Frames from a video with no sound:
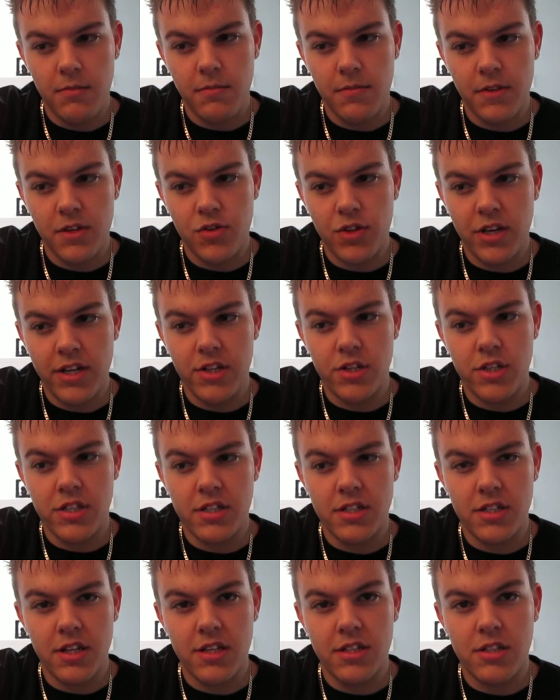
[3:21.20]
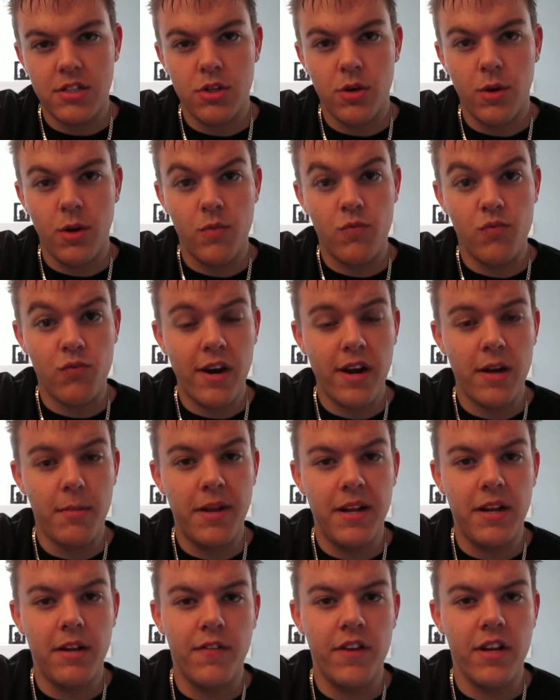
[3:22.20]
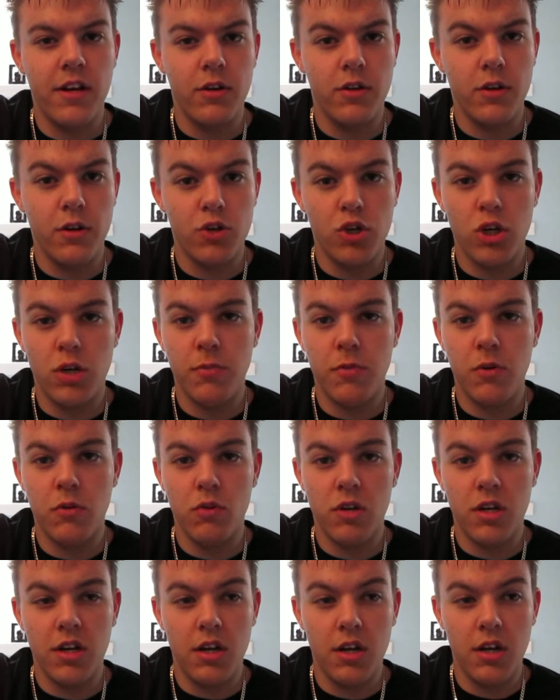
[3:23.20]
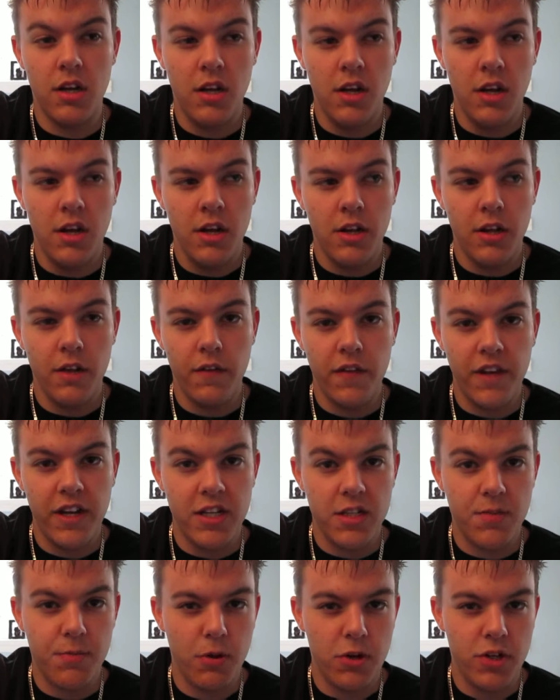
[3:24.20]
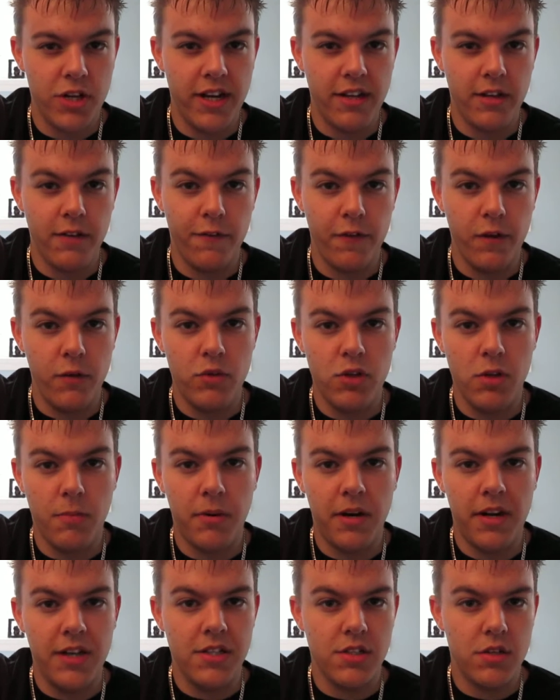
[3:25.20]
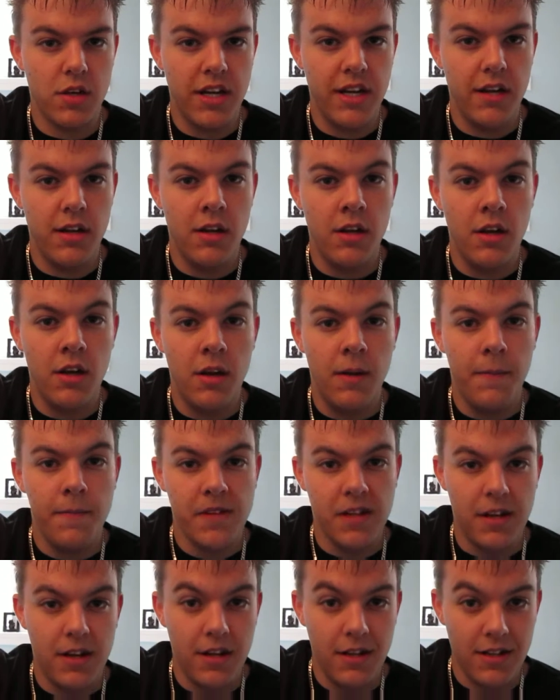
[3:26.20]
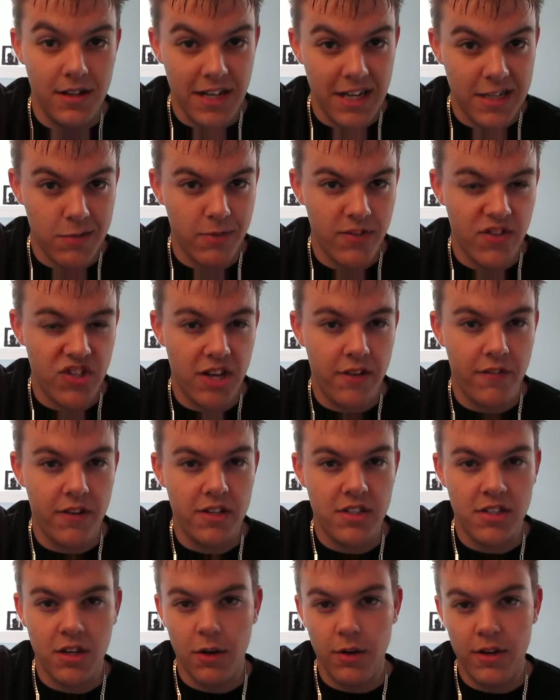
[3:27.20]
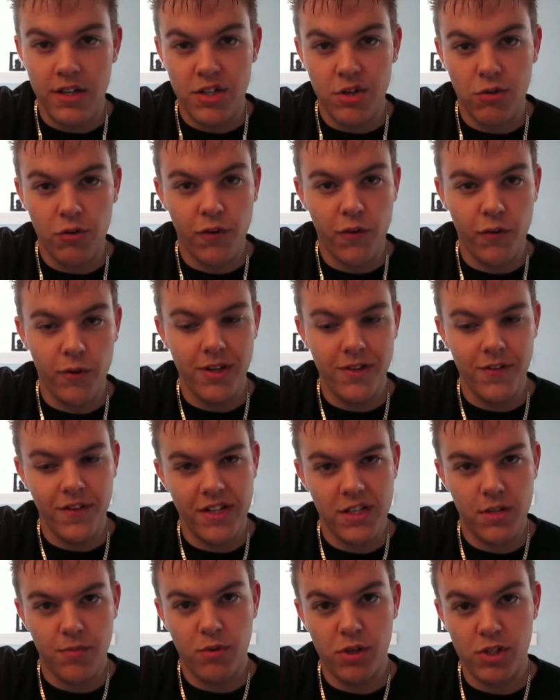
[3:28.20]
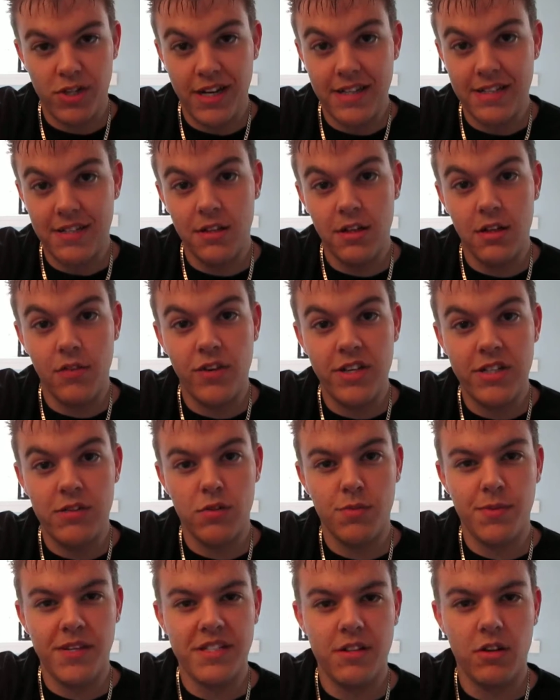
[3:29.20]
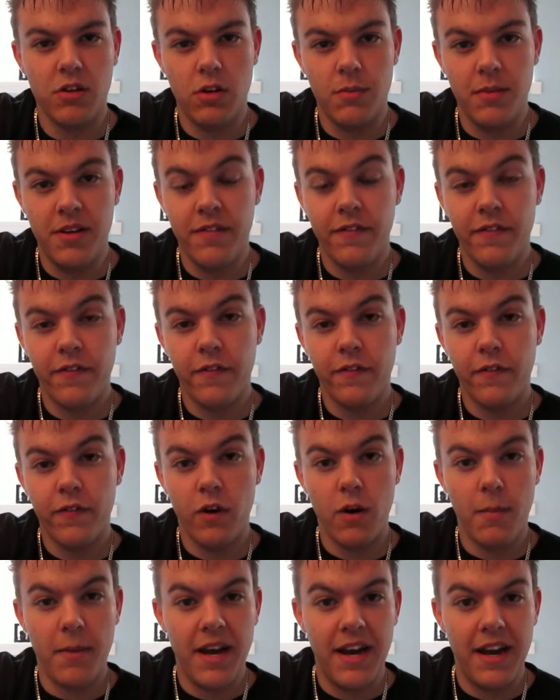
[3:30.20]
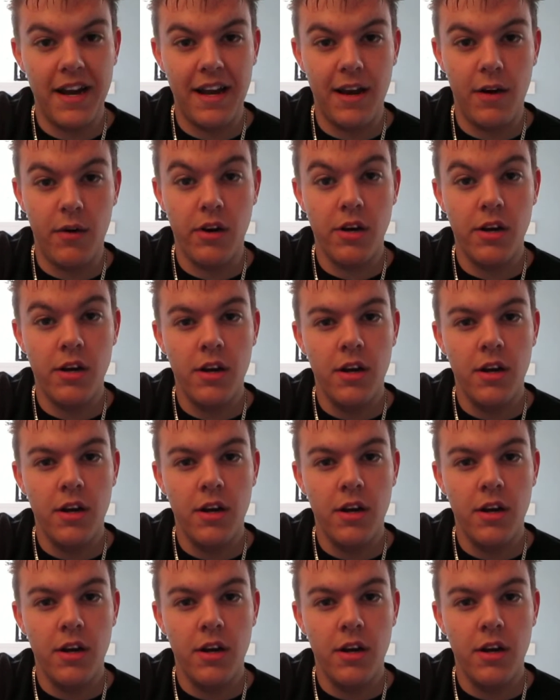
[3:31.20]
It's really interesting to listen to. I'd recommend a video on YouTube called The Venus Project, The Future by Design. And that's with Jacque Fresco, and he talks through his Venus Project and the resource-based economy for about an hour.